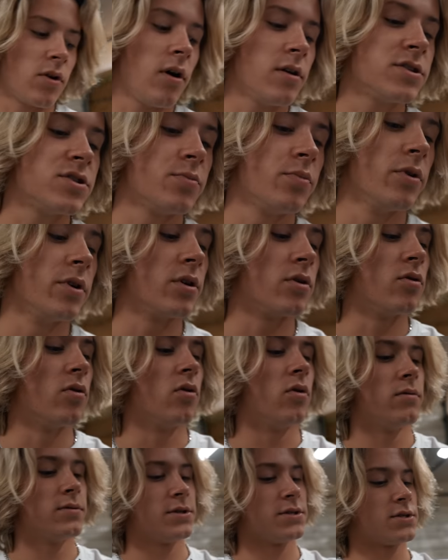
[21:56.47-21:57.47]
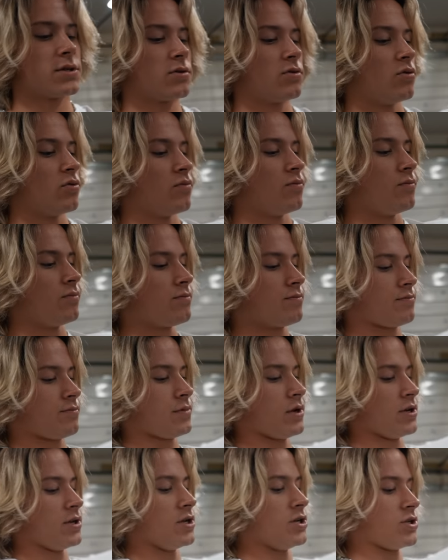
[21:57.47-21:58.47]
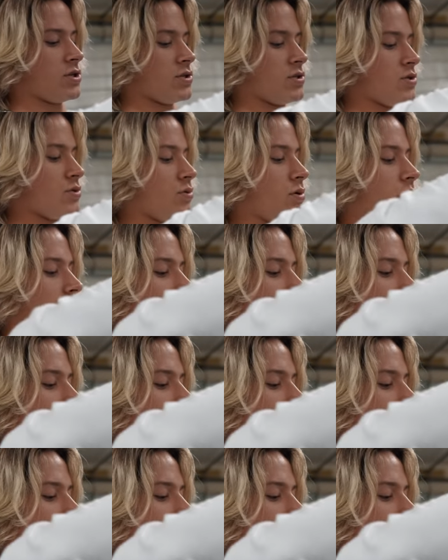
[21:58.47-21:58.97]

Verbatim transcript: also pretty cool. This is a cool addition to